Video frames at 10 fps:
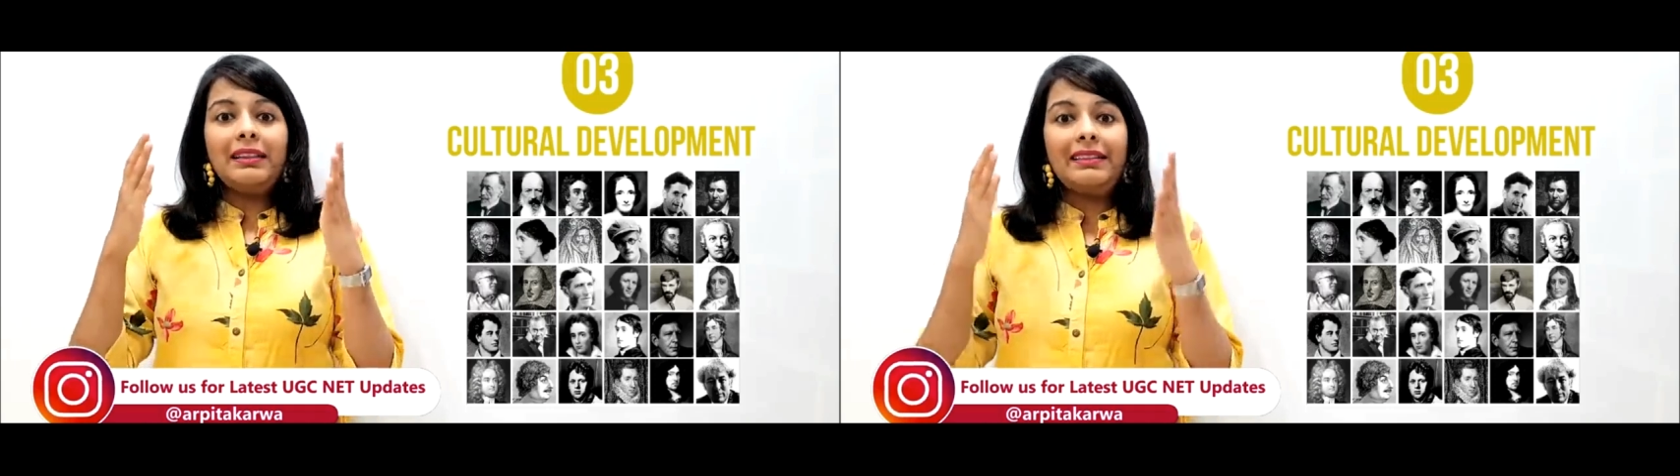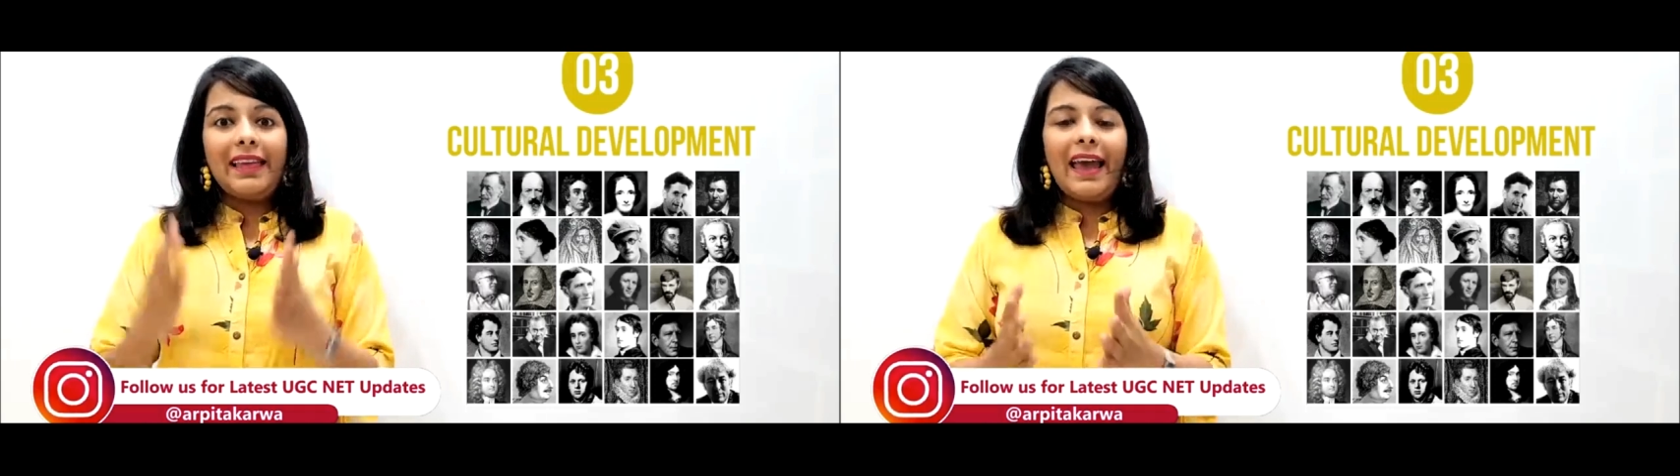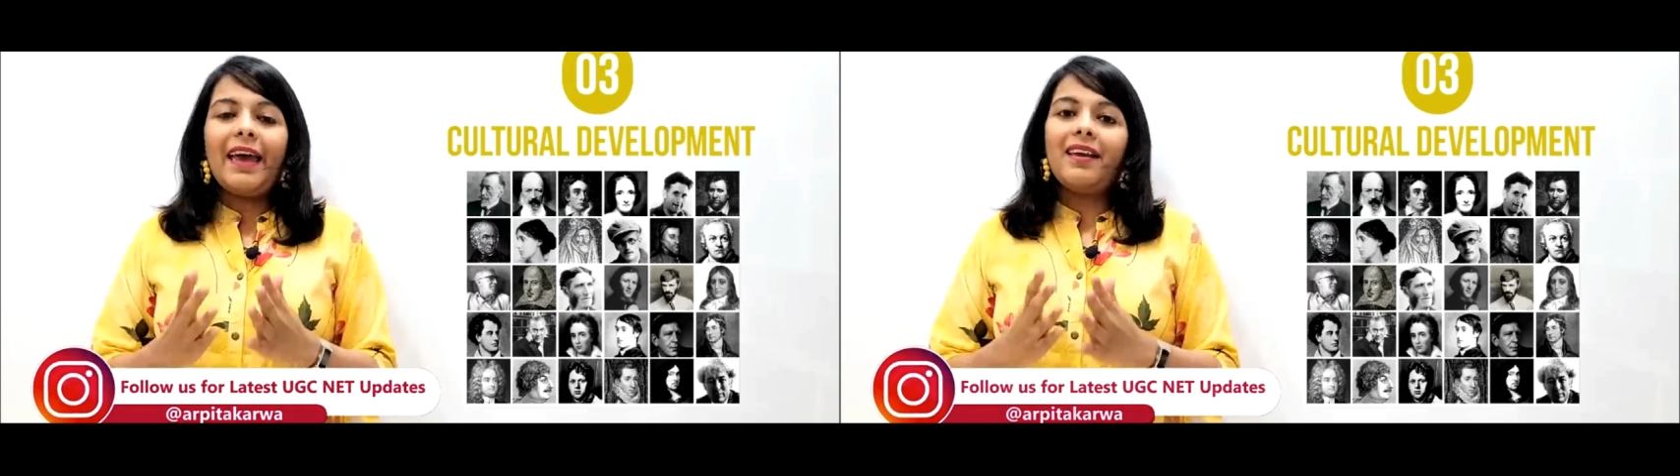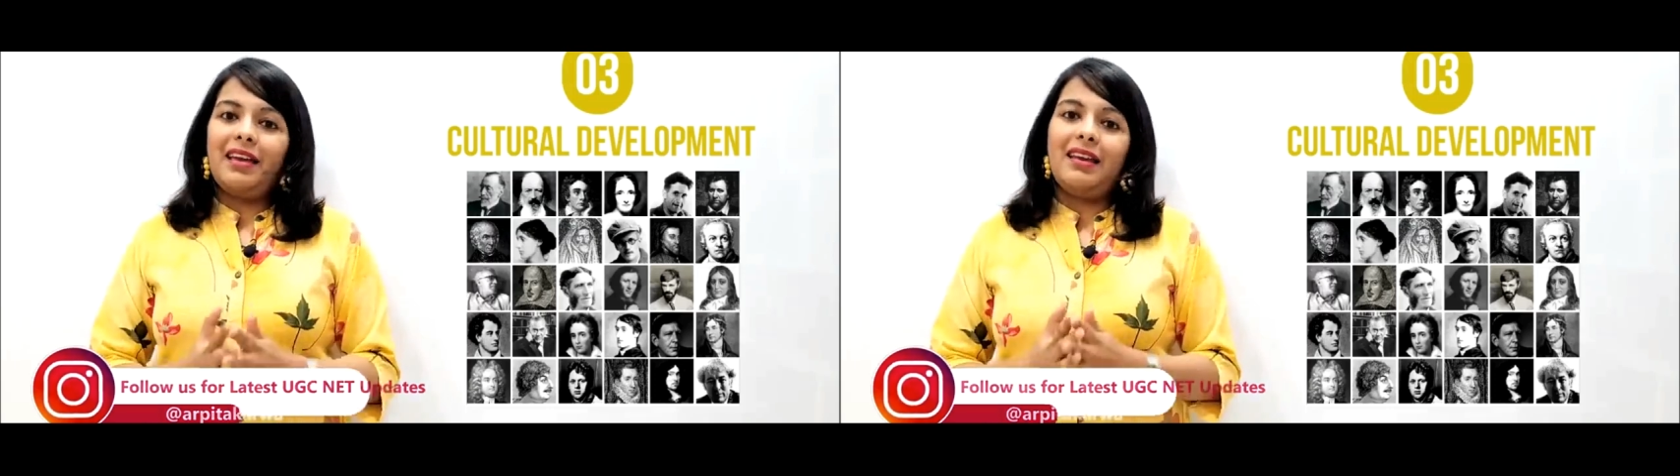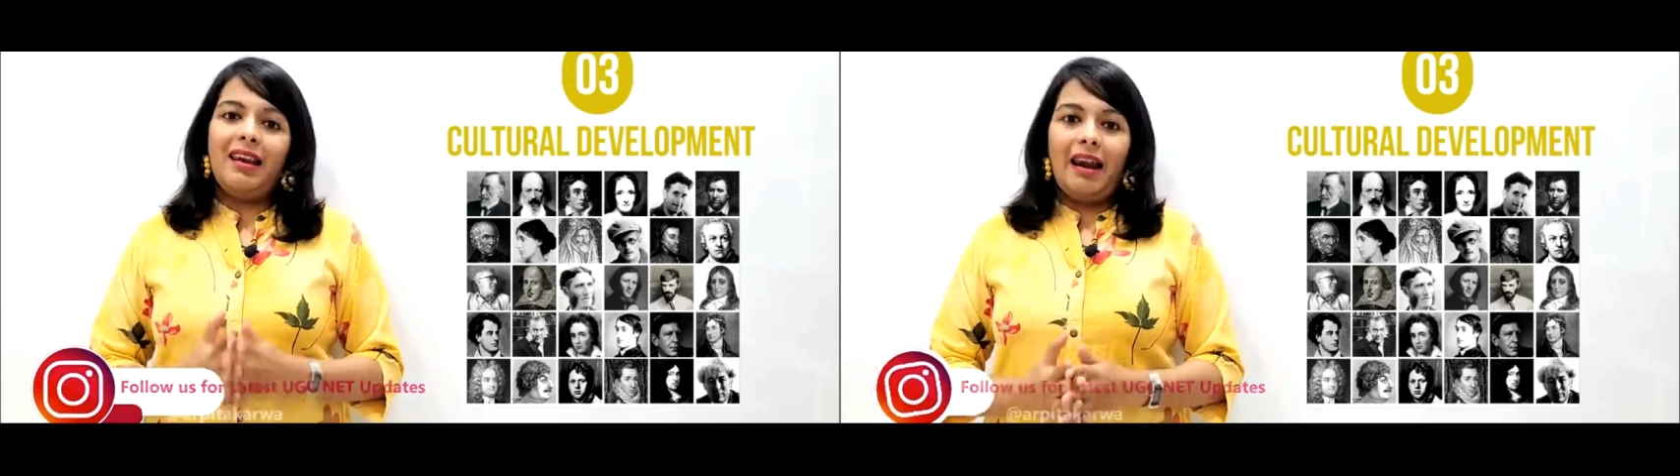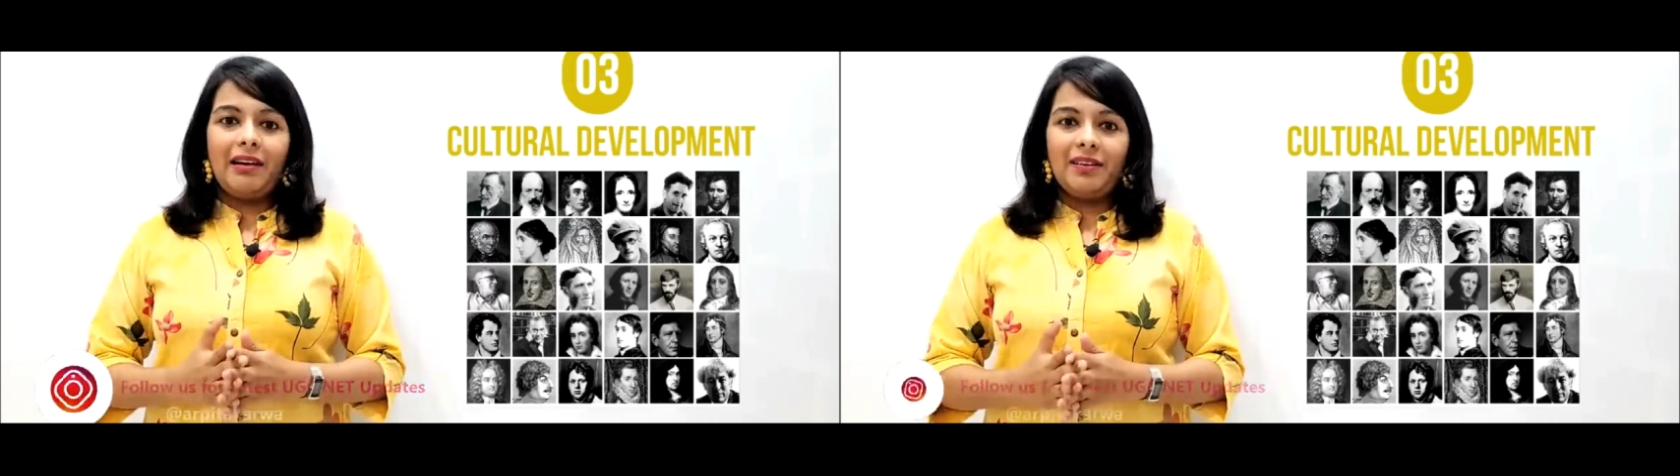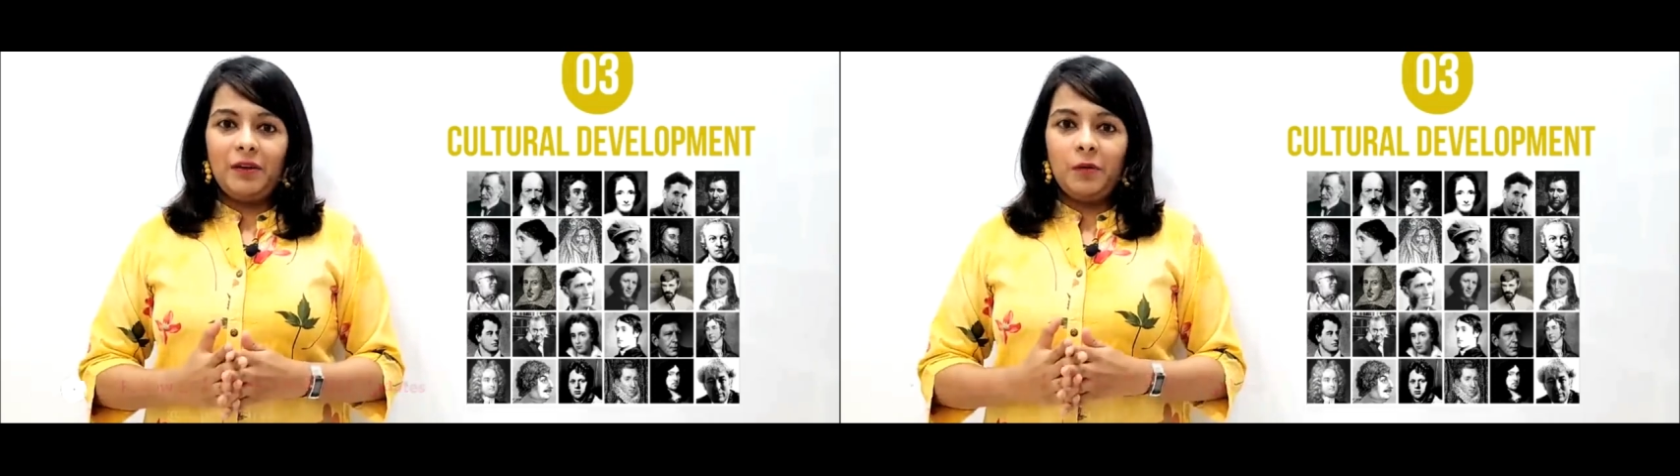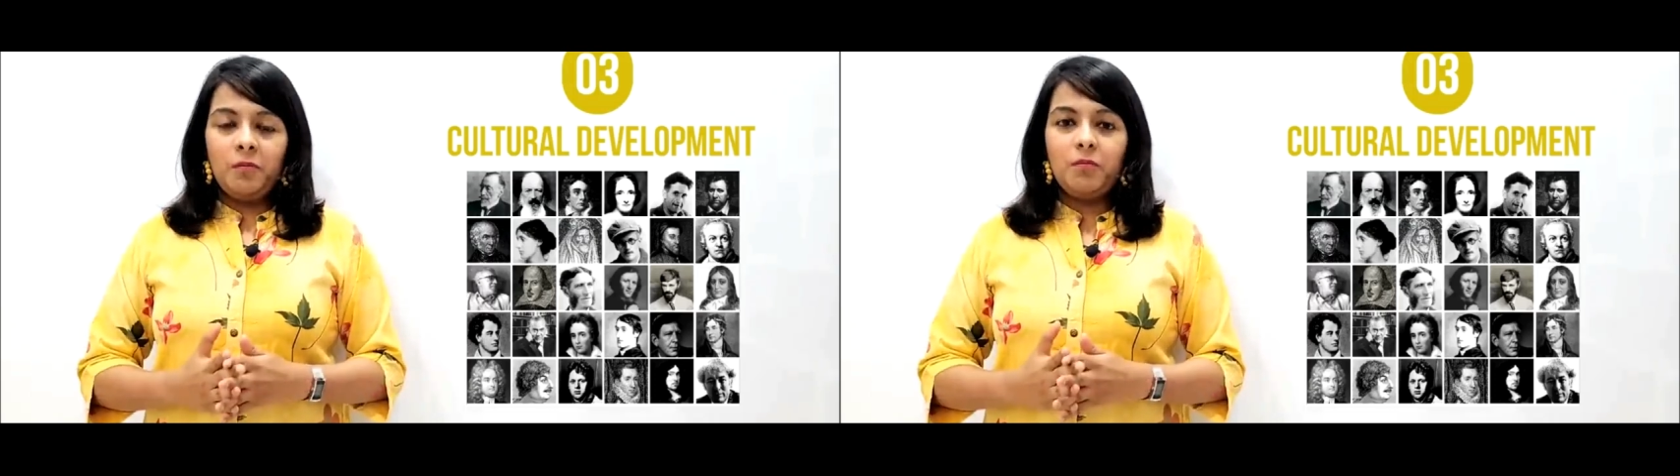there in
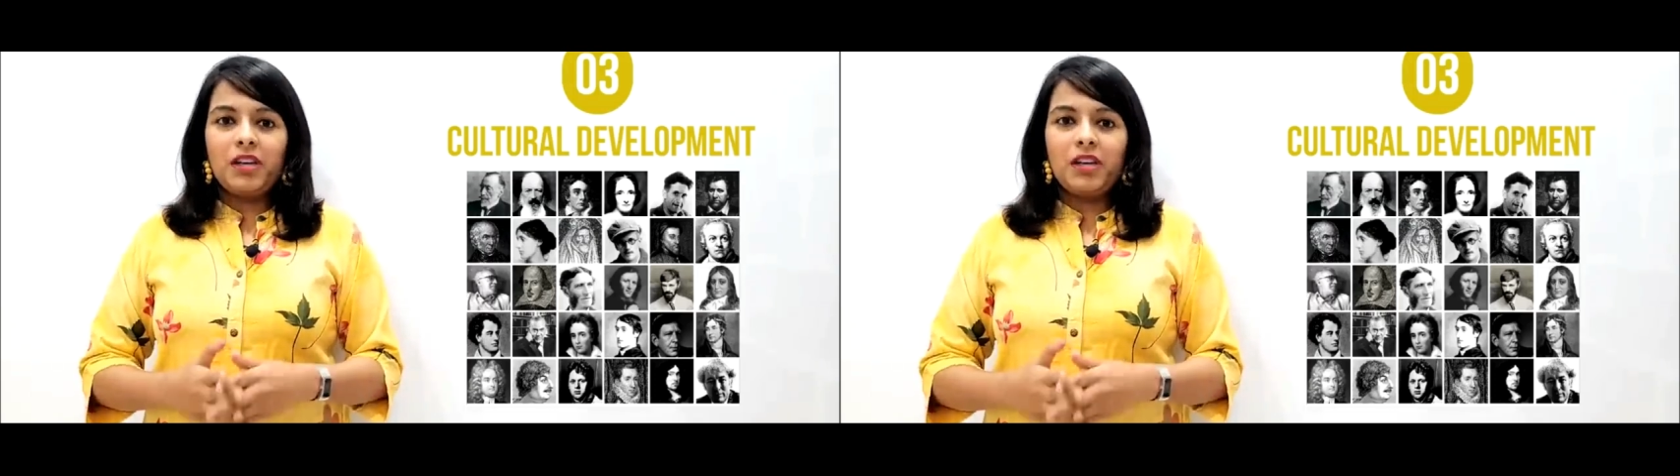London.